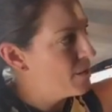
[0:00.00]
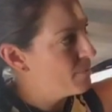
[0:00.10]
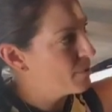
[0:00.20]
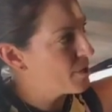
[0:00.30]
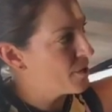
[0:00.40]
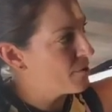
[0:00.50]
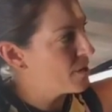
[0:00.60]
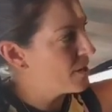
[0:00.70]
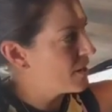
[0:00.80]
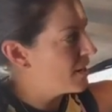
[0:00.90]
put
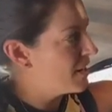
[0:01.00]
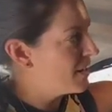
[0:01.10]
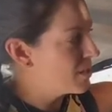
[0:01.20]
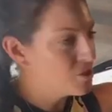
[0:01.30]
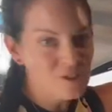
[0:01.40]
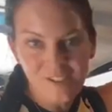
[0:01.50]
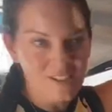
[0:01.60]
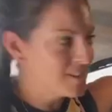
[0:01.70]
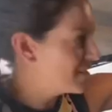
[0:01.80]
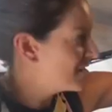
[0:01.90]
our uh,
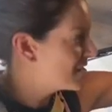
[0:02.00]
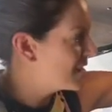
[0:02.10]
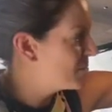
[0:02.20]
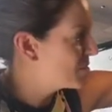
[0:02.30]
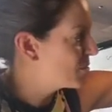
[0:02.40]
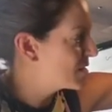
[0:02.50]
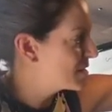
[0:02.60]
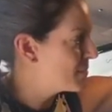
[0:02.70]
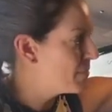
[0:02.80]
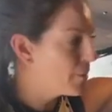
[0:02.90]
koozies in between
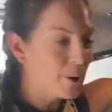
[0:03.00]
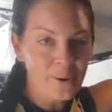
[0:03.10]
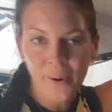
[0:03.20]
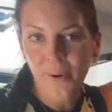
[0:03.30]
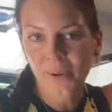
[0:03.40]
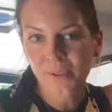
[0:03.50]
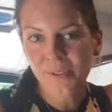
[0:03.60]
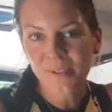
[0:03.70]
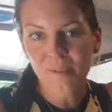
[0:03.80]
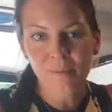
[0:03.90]
some
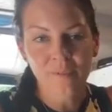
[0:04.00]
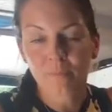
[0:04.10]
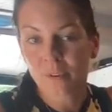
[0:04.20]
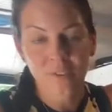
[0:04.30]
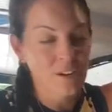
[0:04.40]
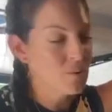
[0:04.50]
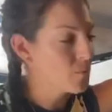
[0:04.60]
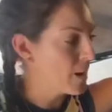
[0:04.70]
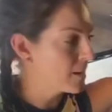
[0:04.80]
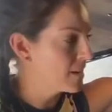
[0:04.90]
bottles to pre prevent
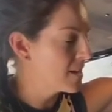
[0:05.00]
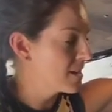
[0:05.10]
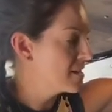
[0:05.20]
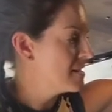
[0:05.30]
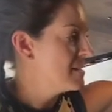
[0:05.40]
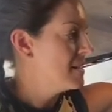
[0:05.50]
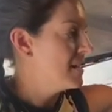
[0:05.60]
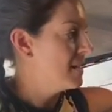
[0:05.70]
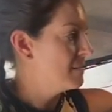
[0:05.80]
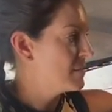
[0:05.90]
rattling
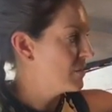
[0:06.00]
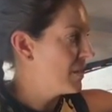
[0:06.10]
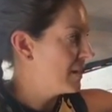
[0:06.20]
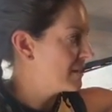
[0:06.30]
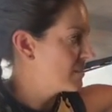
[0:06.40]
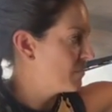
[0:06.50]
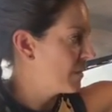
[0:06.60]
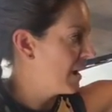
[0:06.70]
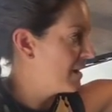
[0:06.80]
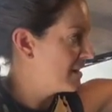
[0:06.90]
um, so that's super
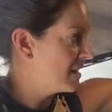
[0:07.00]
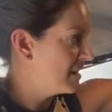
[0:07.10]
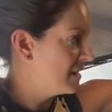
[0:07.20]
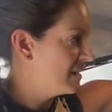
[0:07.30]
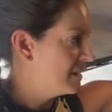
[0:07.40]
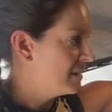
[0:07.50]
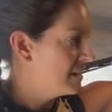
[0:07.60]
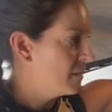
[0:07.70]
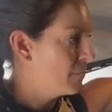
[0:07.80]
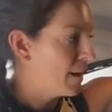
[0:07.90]
handy.
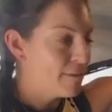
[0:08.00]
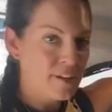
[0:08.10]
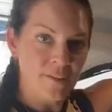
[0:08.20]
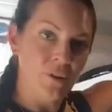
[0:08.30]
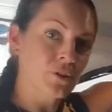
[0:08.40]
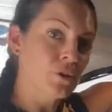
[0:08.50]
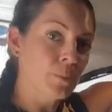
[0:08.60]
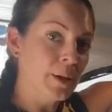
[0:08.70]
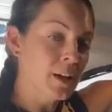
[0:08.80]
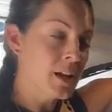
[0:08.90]
My favorite little
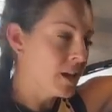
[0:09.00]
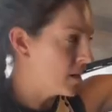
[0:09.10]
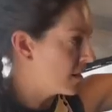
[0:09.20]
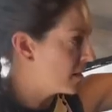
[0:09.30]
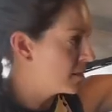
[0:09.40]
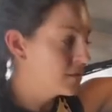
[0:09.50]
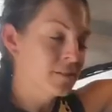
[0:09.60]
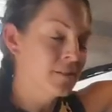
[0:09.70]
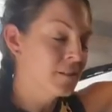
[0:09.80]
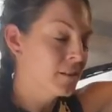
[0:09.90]
bin here
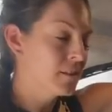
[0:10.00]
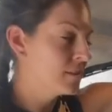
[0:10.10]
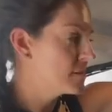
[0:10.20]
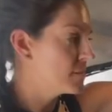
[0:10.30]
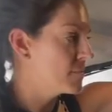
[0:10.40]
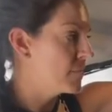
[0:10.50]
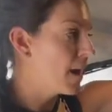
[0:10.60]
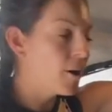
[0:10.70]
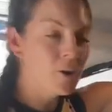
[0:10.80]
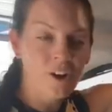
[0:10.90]

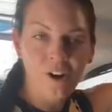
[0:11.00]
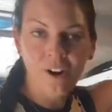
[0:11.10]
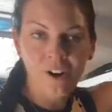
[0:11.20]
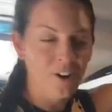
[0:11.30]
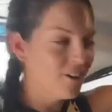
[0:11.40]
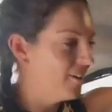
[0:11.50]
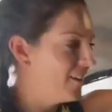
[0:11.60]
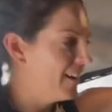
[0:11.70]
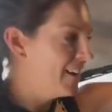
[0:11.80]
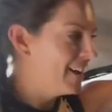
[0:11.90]
alcohol,
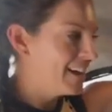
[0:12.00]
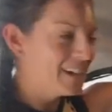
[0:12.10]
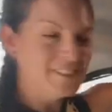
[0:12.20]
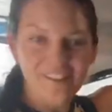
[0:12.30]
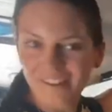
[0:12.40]
and then